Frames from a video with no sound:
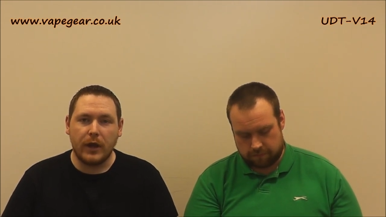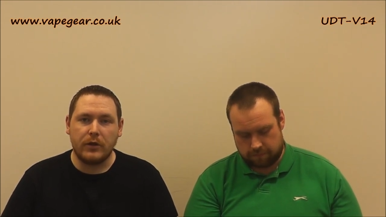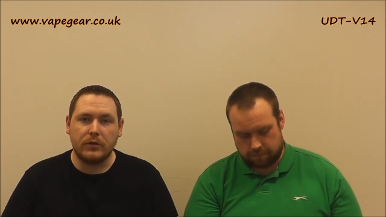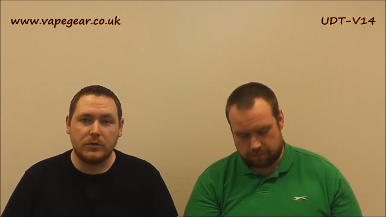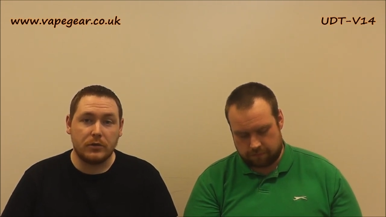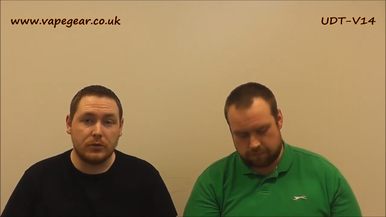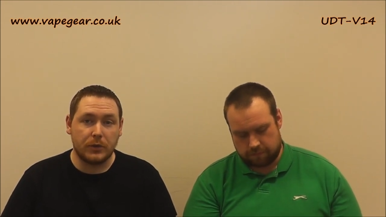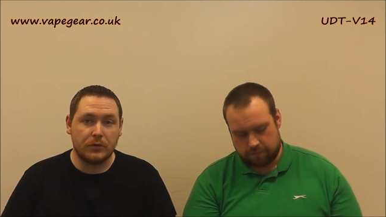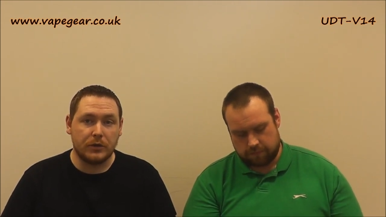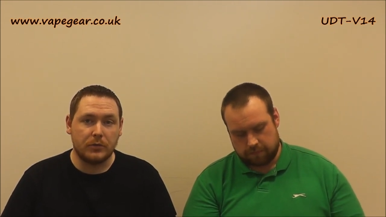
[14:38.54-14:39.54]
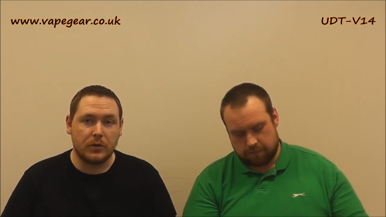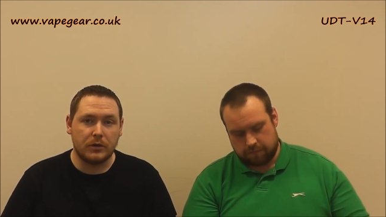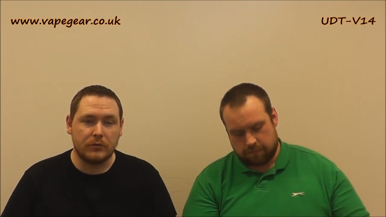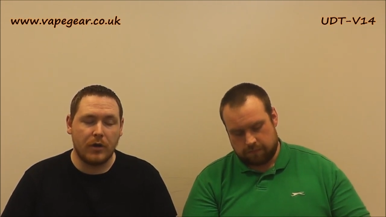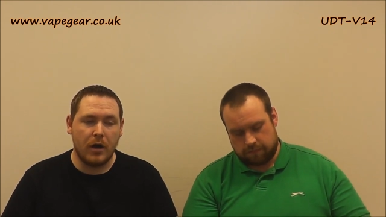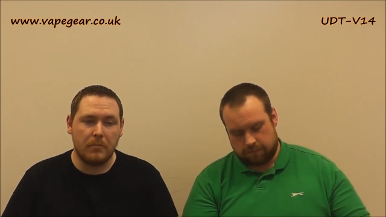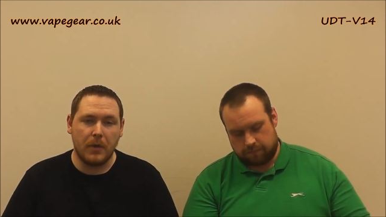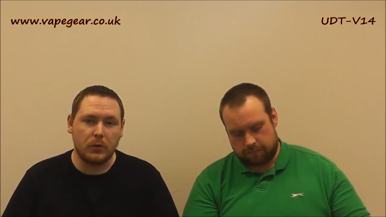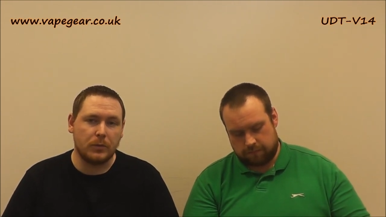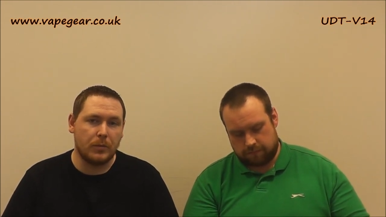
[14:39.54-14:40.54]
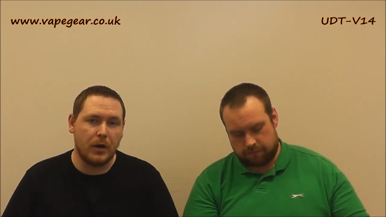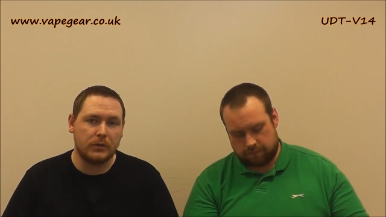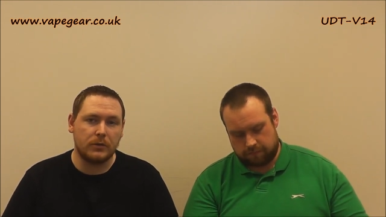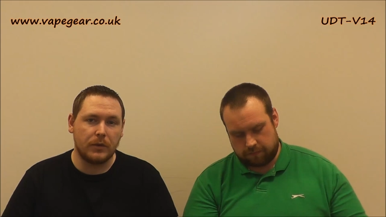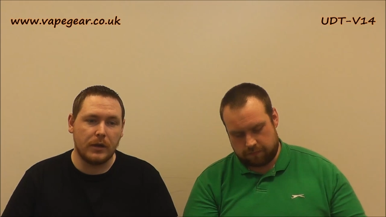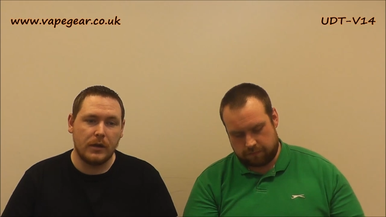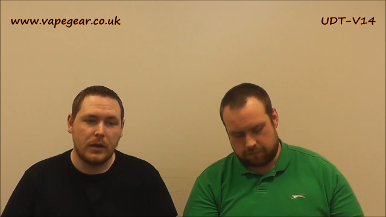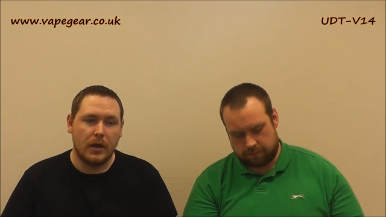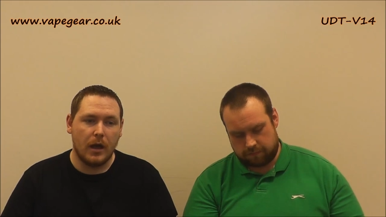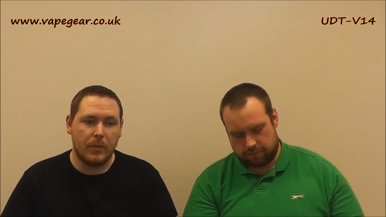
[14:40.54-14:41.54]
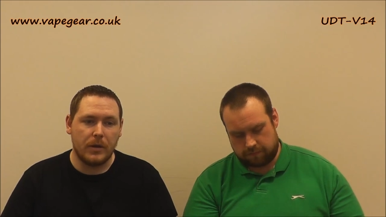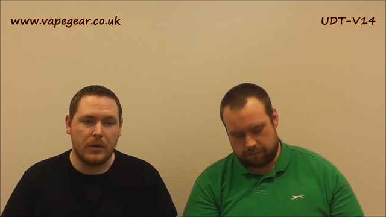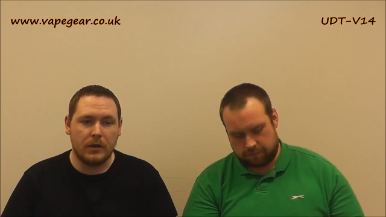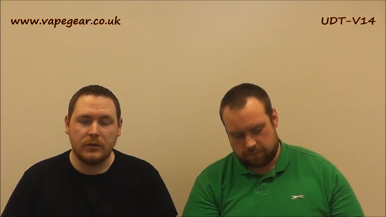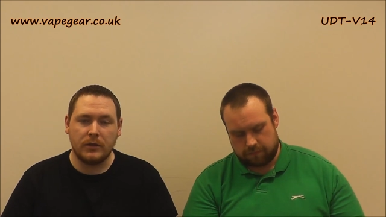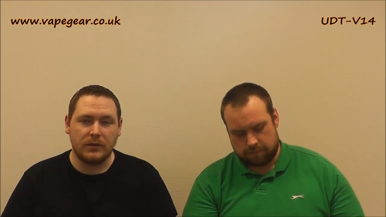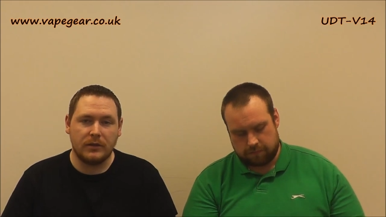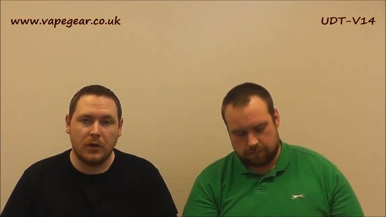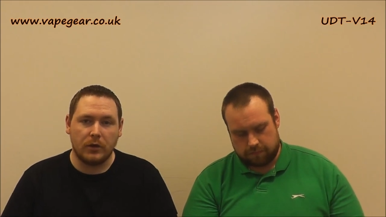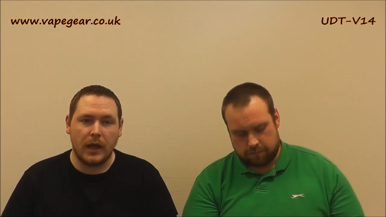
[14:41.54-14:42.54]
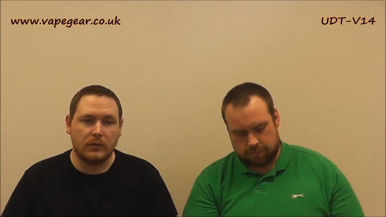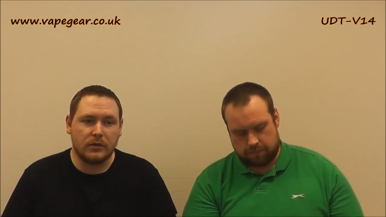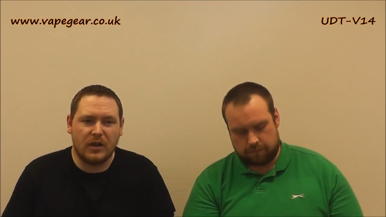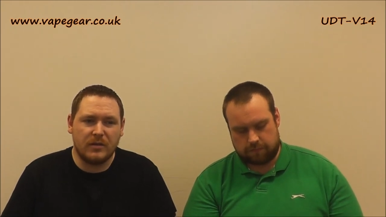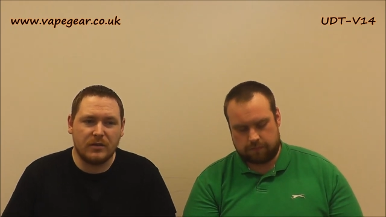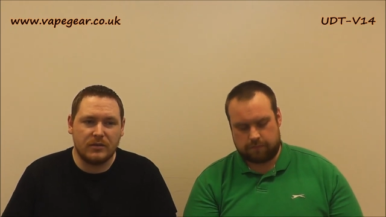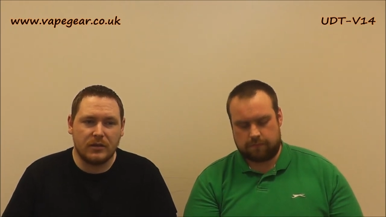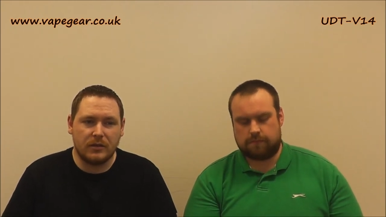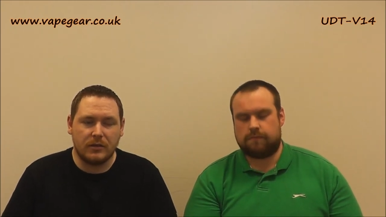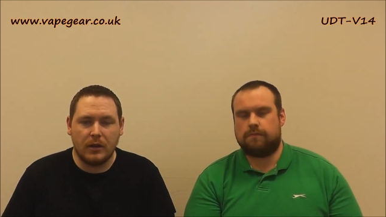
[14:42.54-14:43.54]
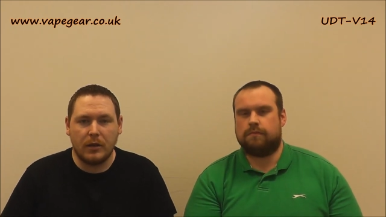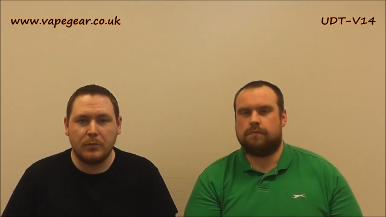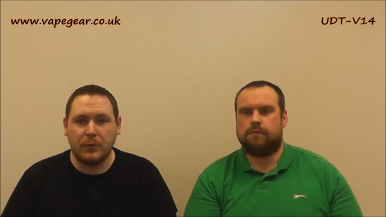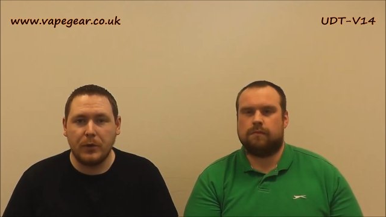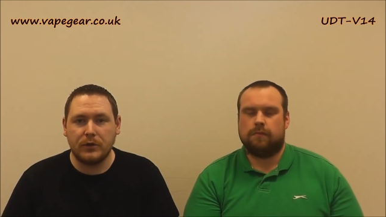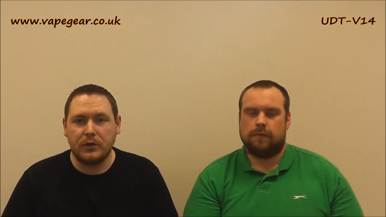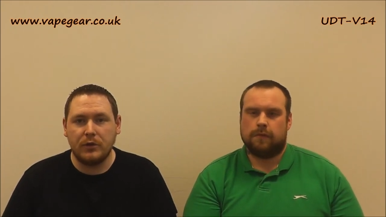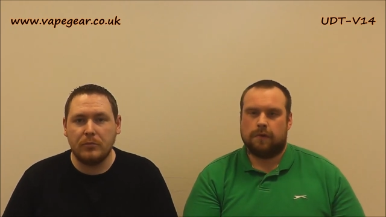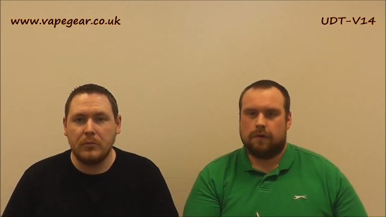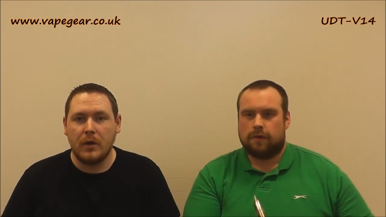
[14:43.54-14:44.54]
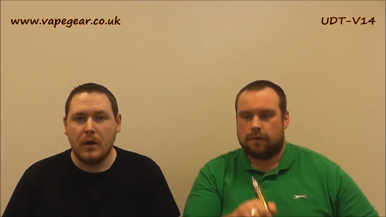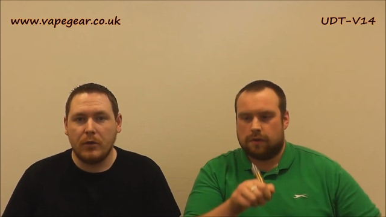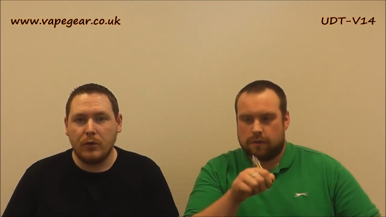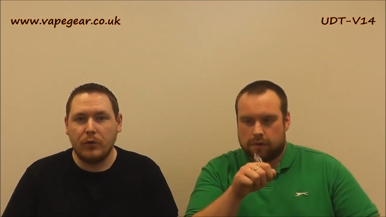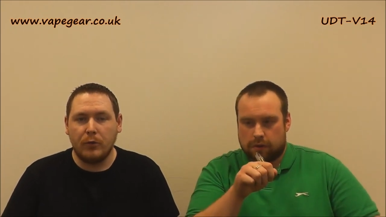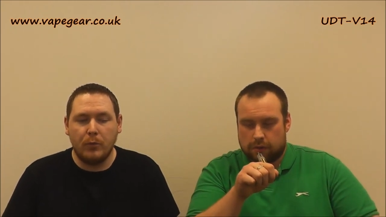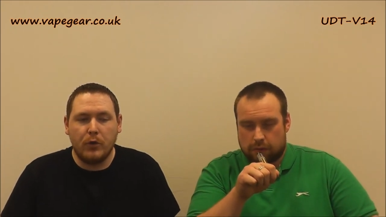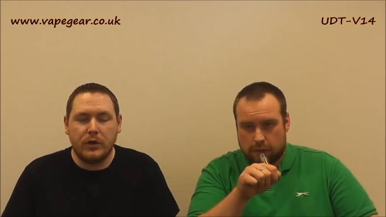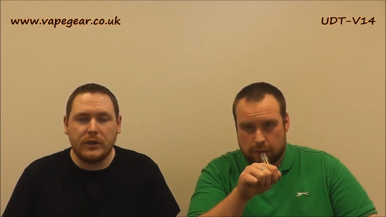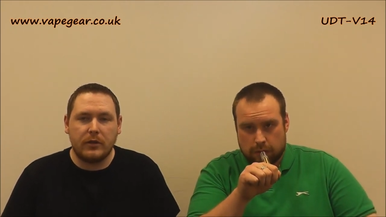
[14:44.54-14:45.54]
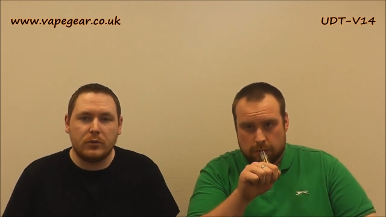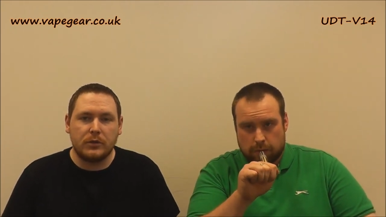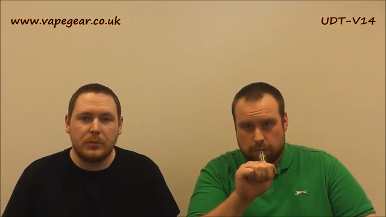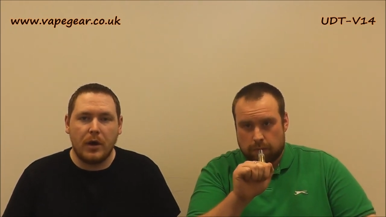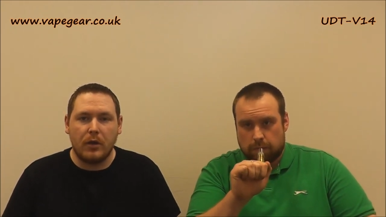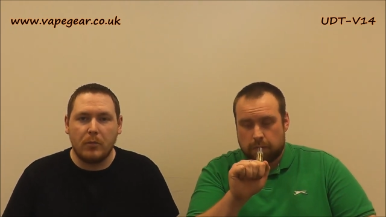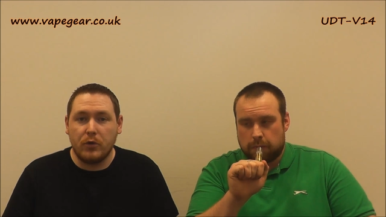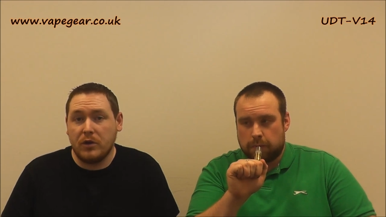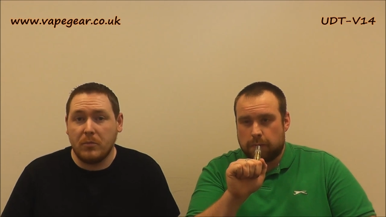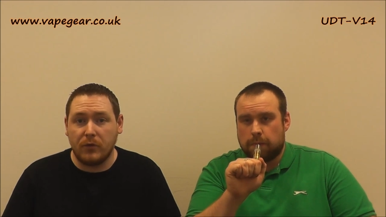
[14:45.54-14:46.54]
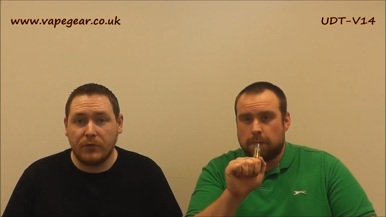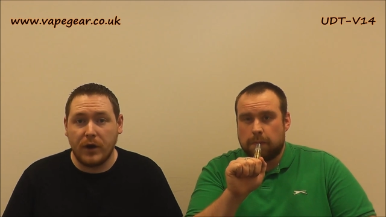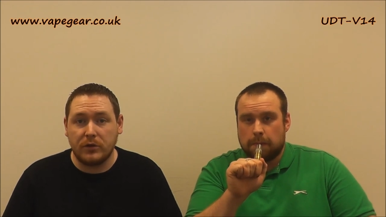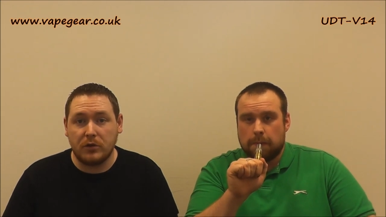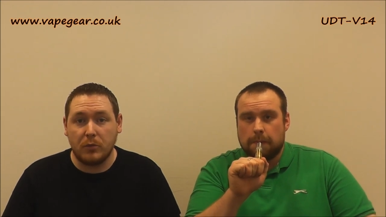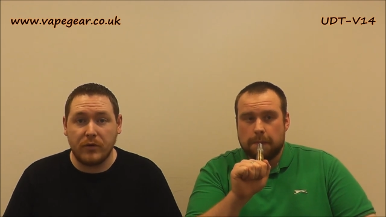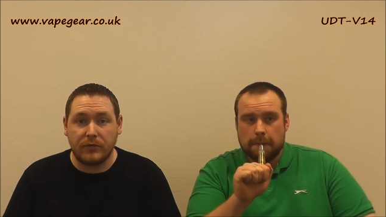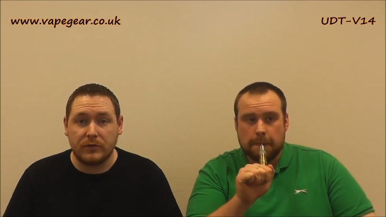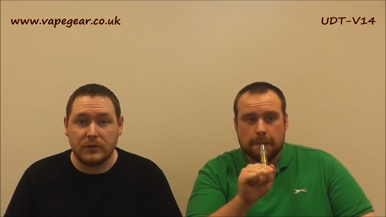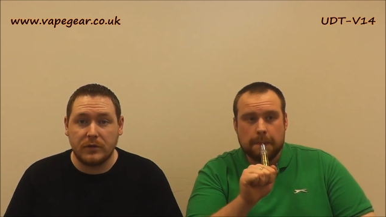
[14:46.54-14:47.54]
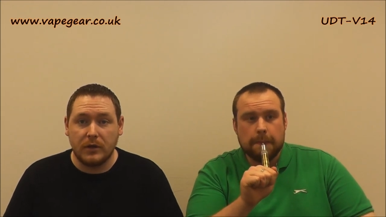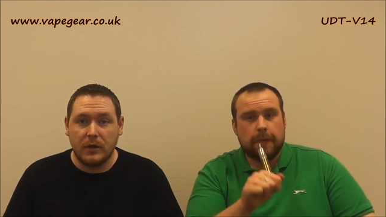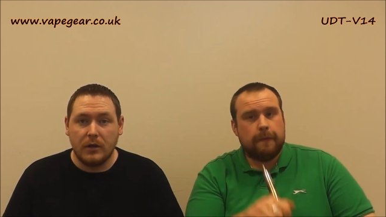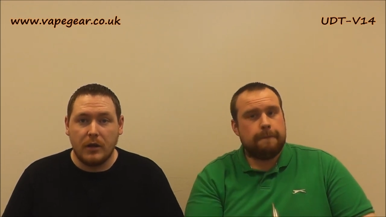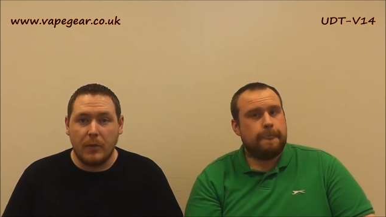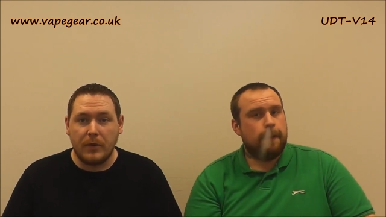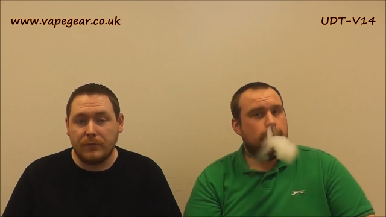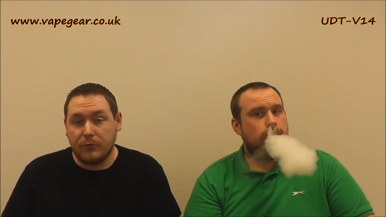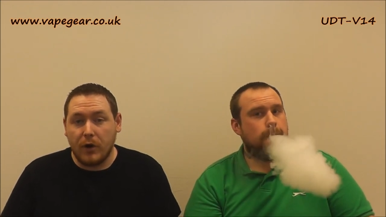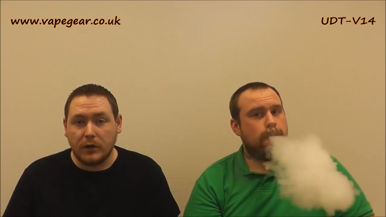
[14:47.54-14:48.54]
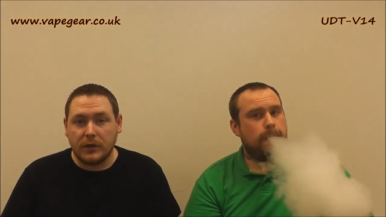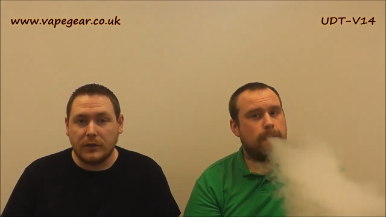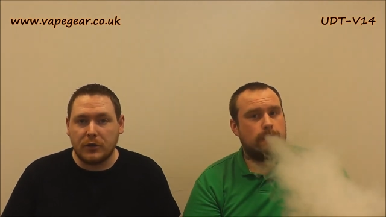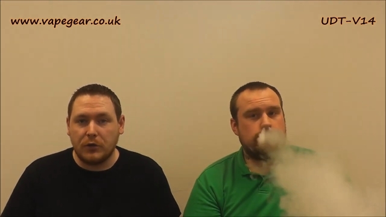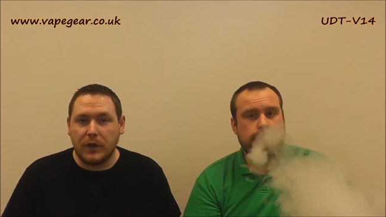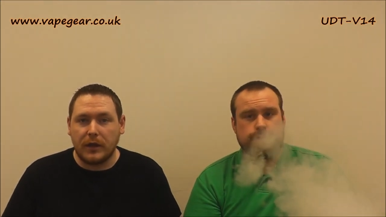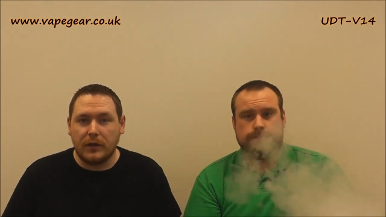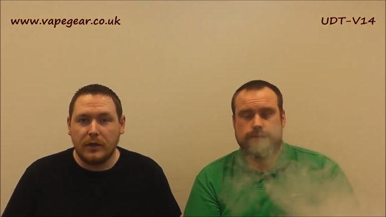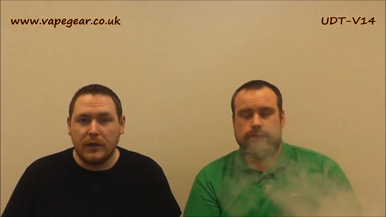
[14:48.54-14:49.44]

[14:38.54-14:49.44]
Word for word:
Speaker 1: getting used to the switch on this one because there are multiple parts to it. I mean, it's, it's, it's not a downside because, to be honest, you can the more you can take this fridge apart, the more you can modify it to your preference. I mean, for us, that's a good thing.